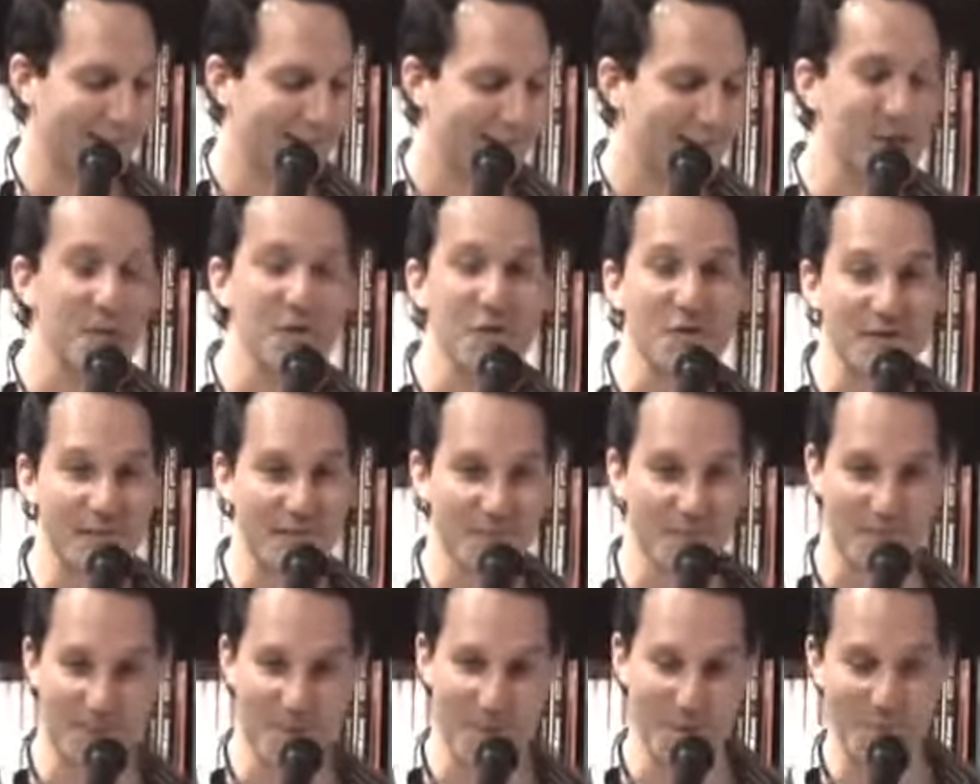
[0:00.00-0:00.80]
Here's
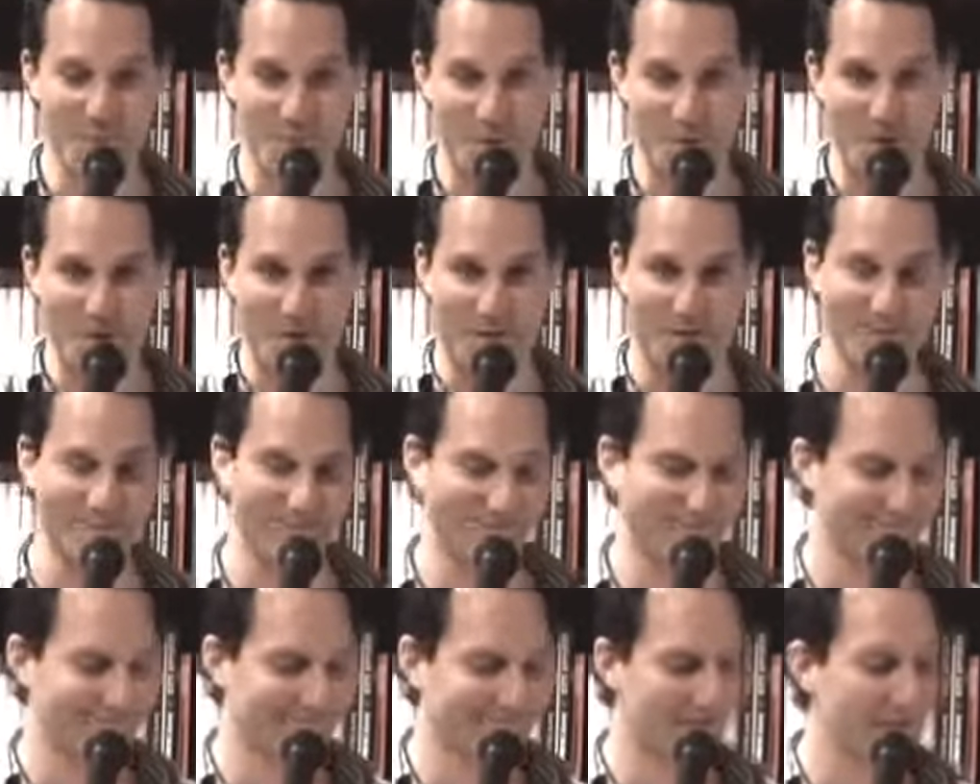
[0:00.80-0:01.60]
the fun part.
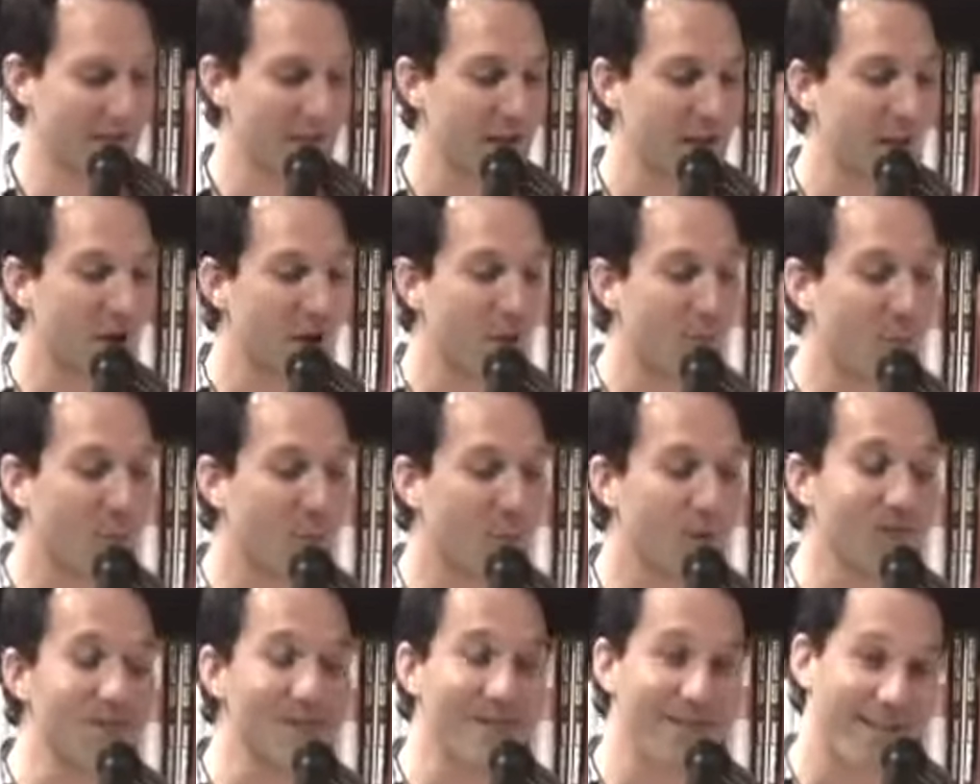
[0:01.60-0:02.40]

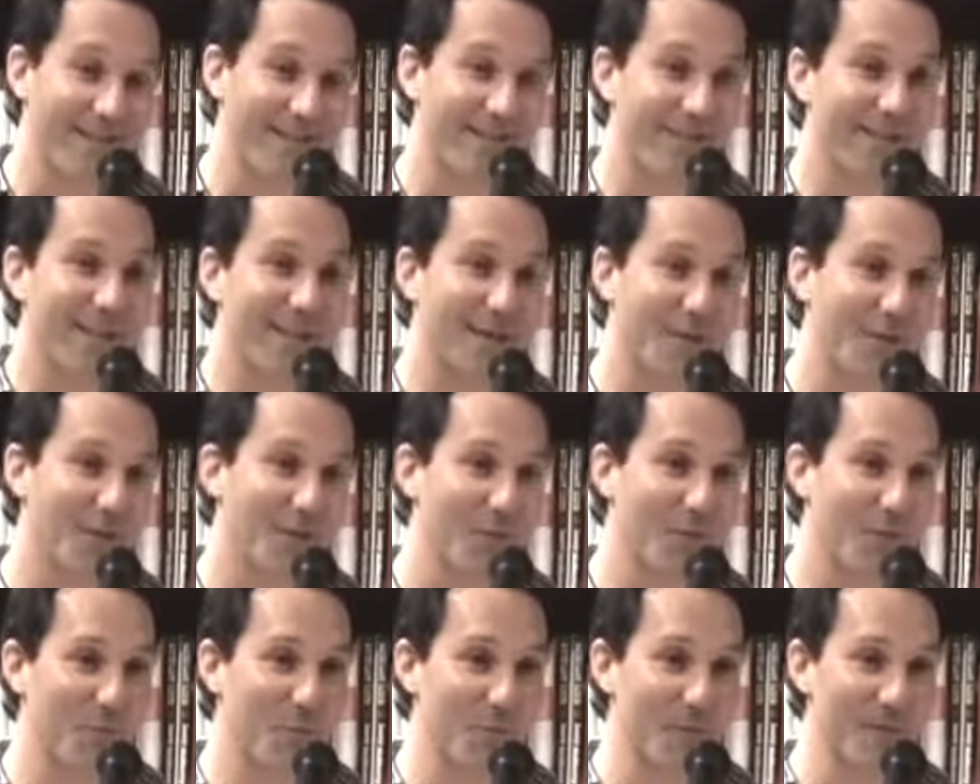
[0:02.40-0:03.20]
Pretend like
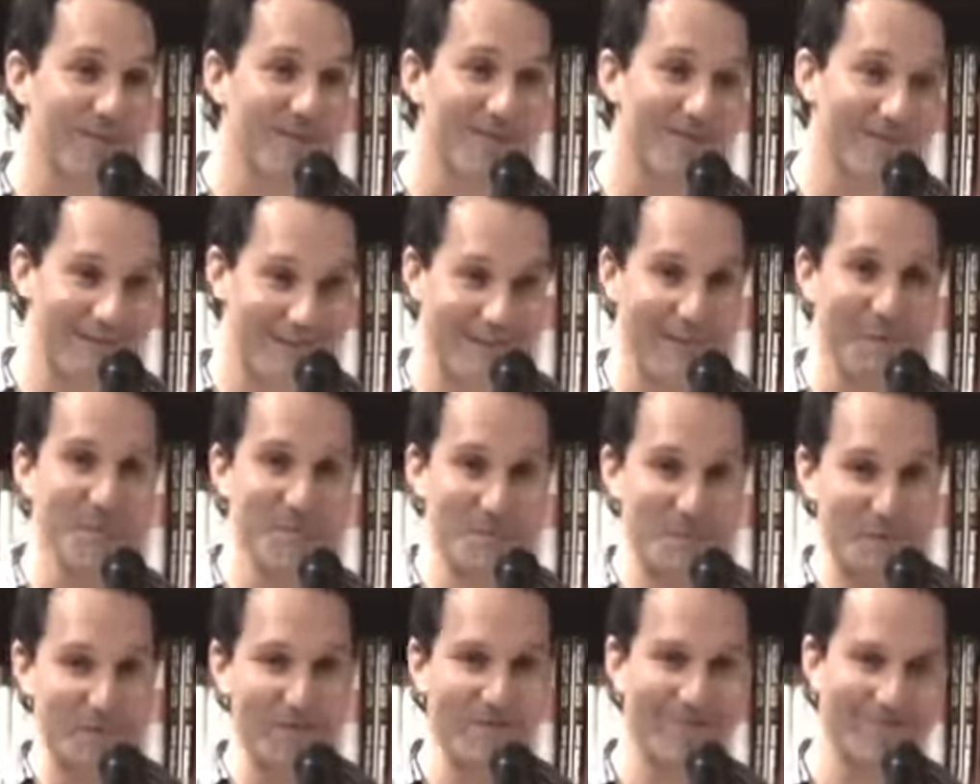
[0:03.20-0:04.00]
you've been
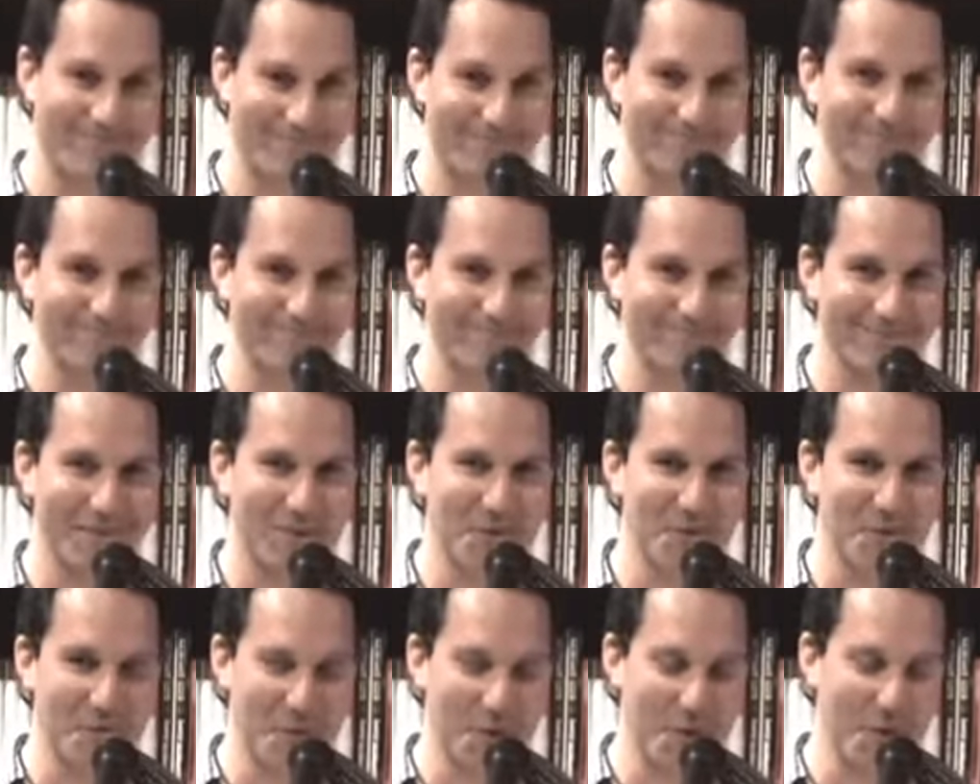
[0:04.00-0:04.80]
tipped
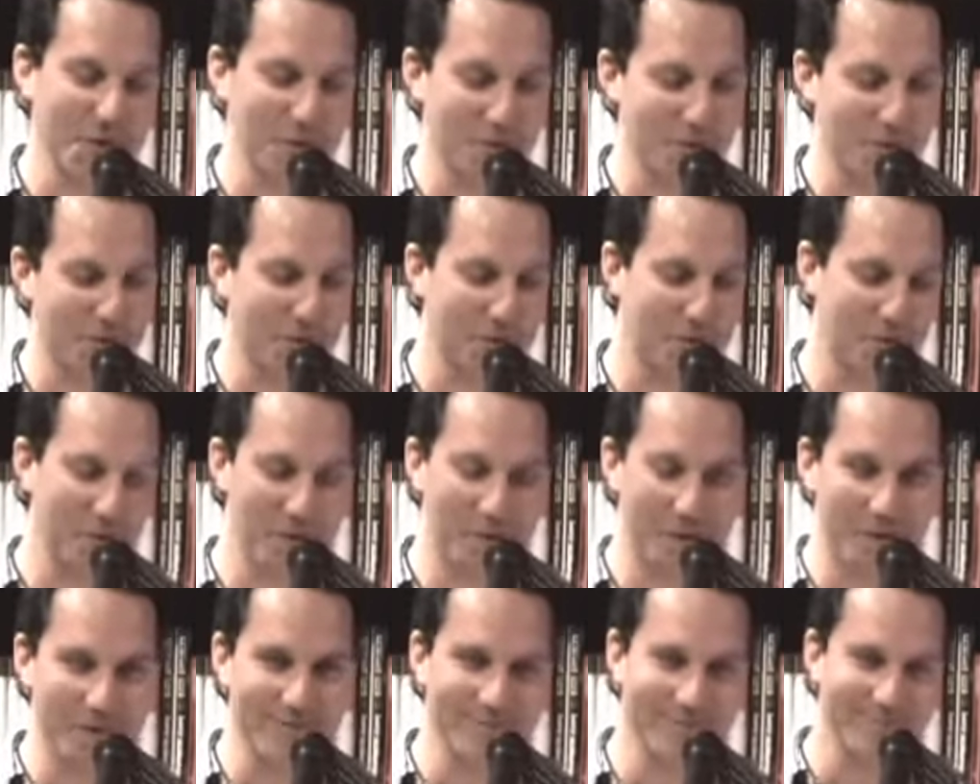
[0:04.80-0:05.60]
and fall to the
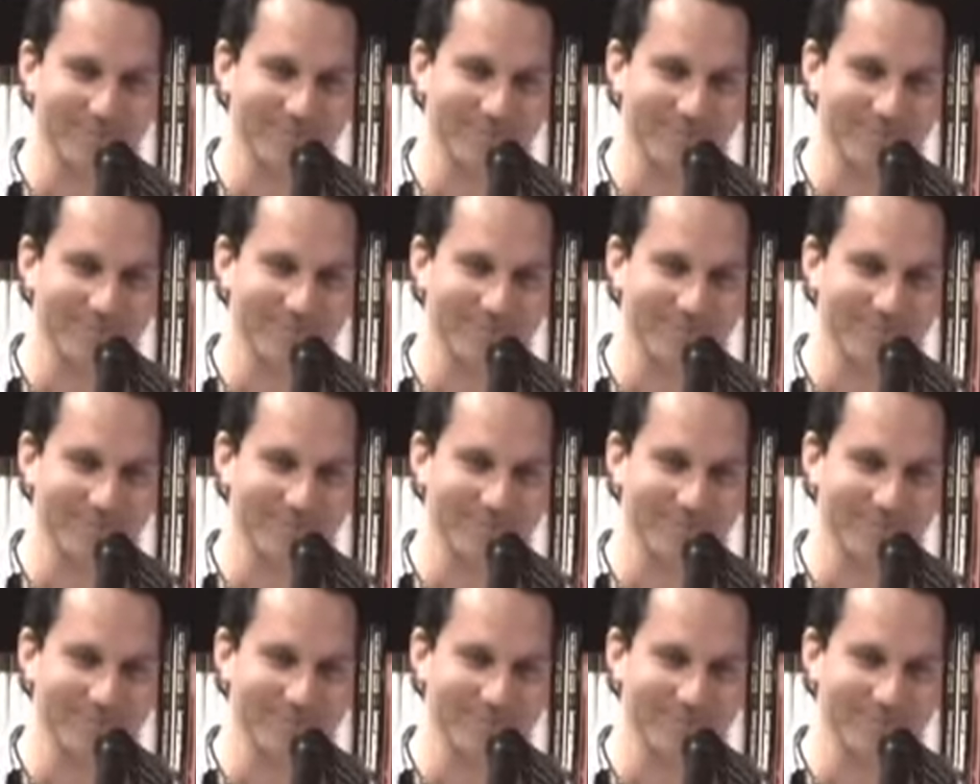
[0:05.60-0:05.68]
floor.